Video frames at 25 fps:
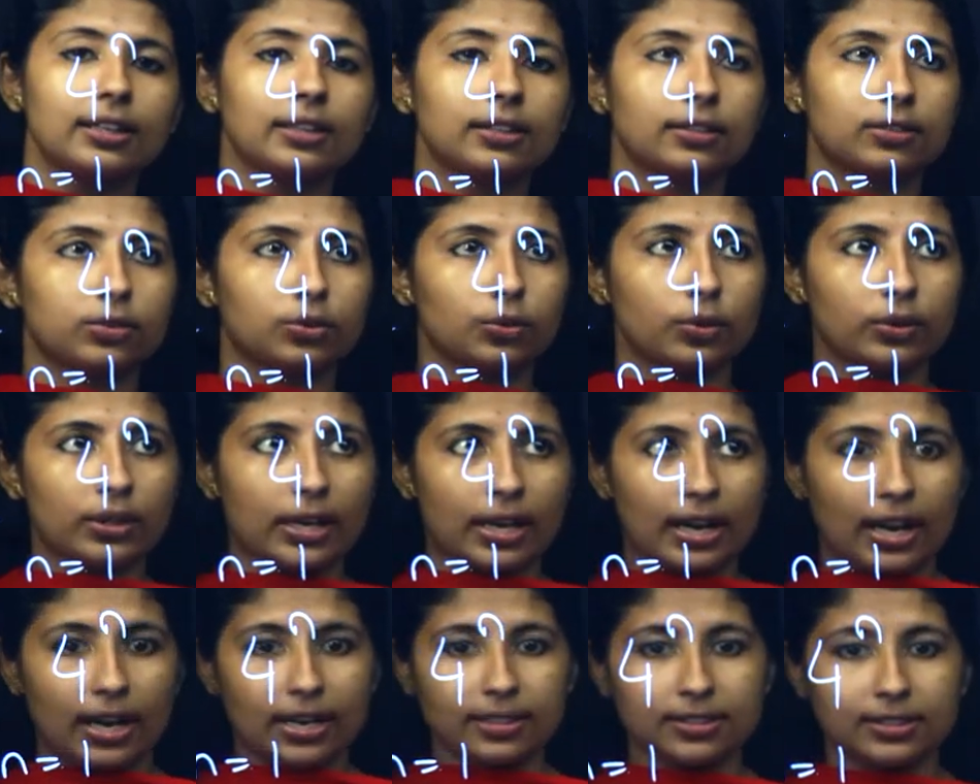So
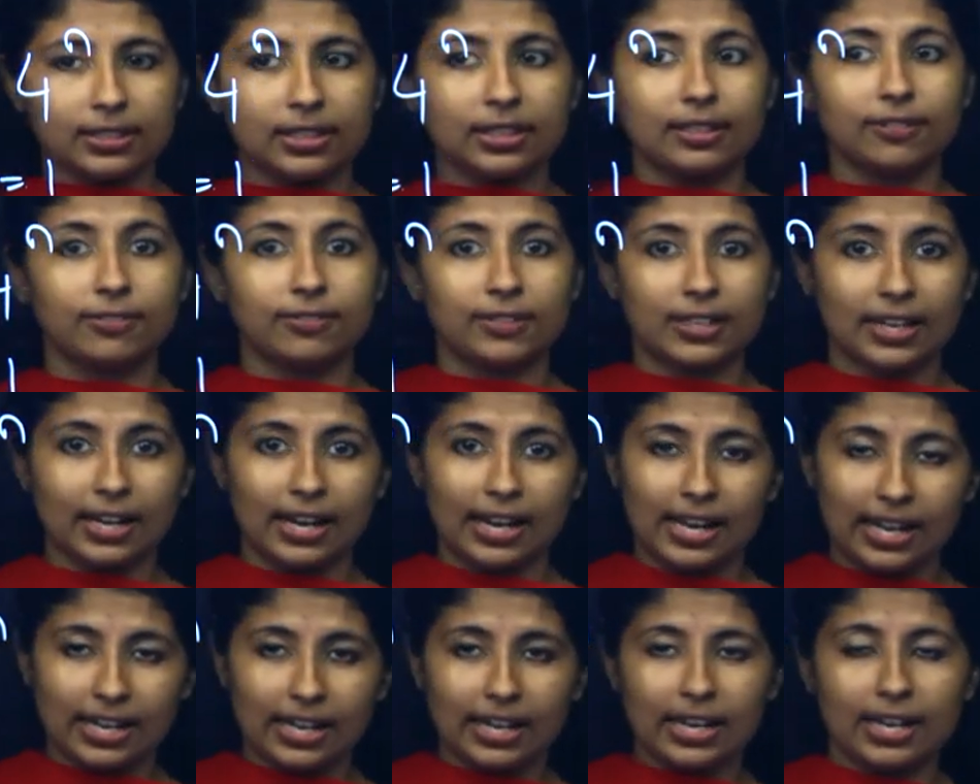they are asking if there
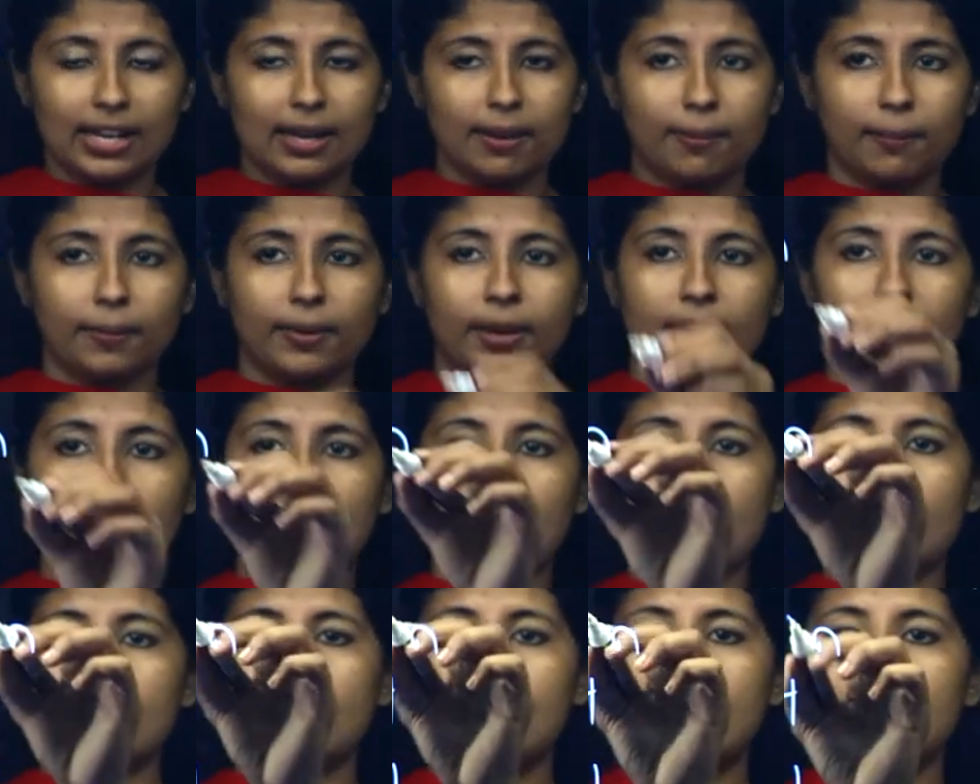any number,
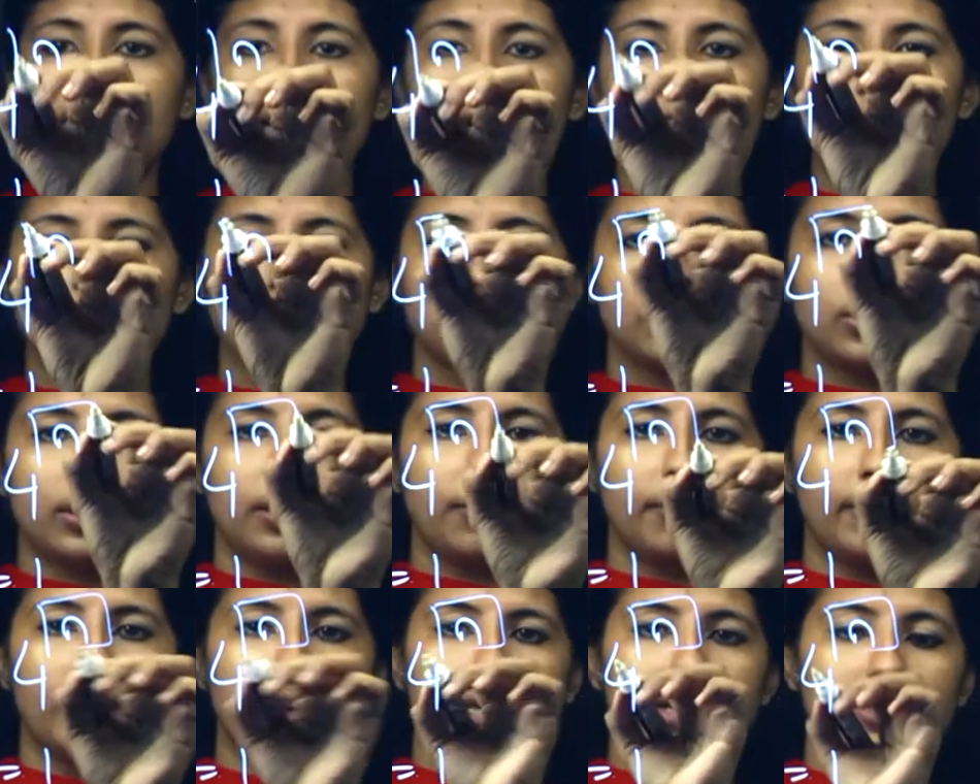any natural
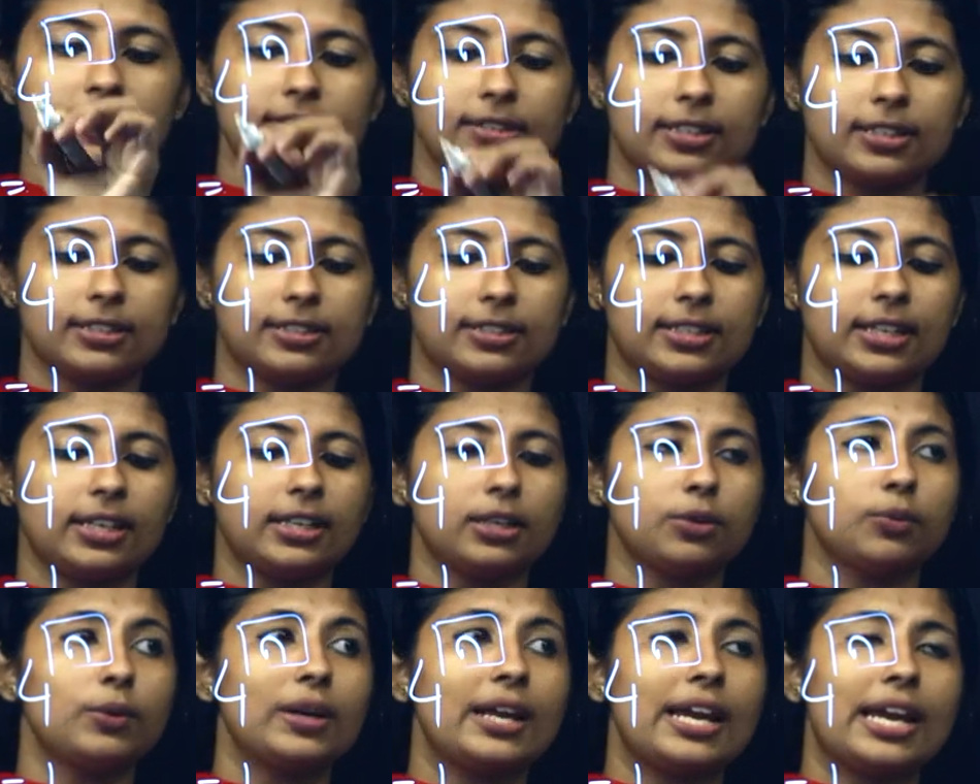number n such that
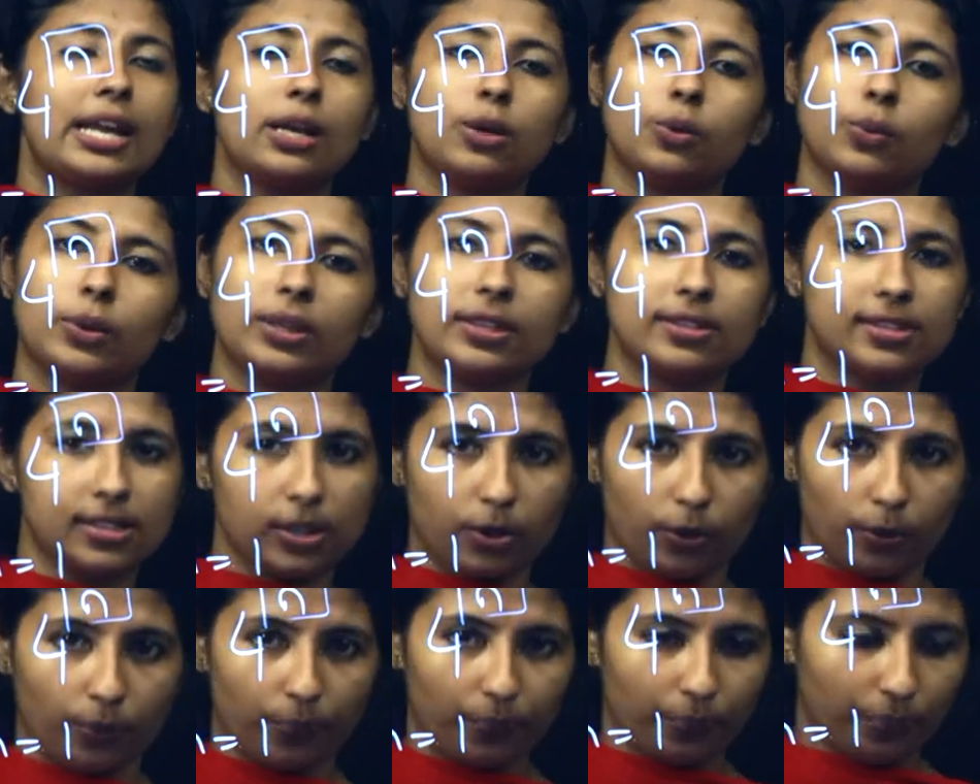it will end with
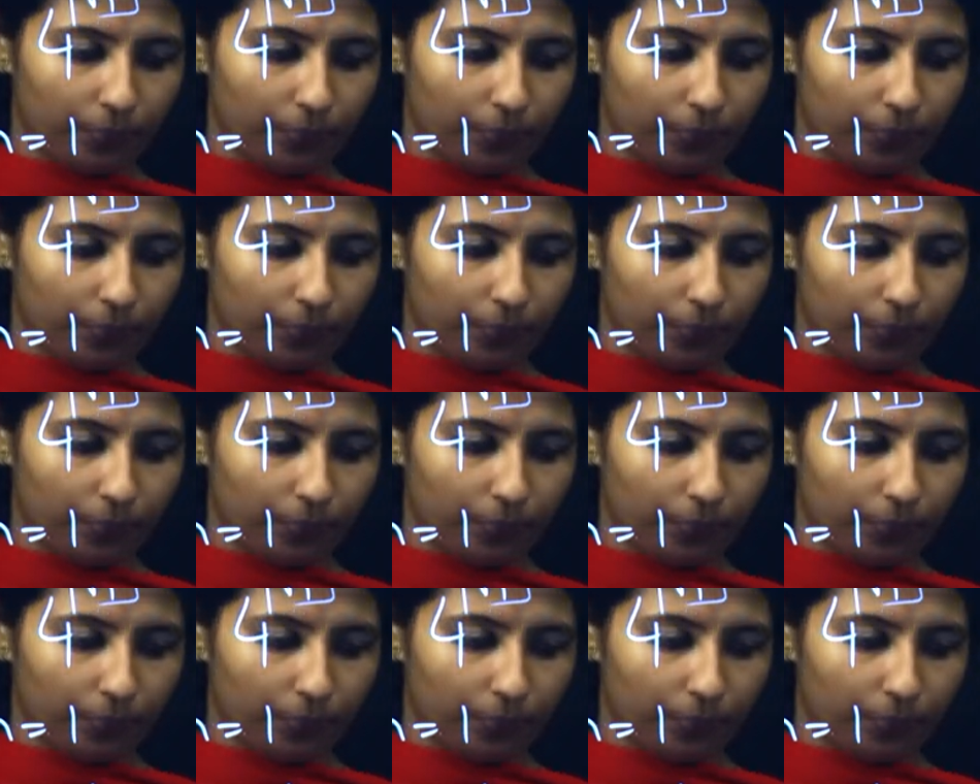0.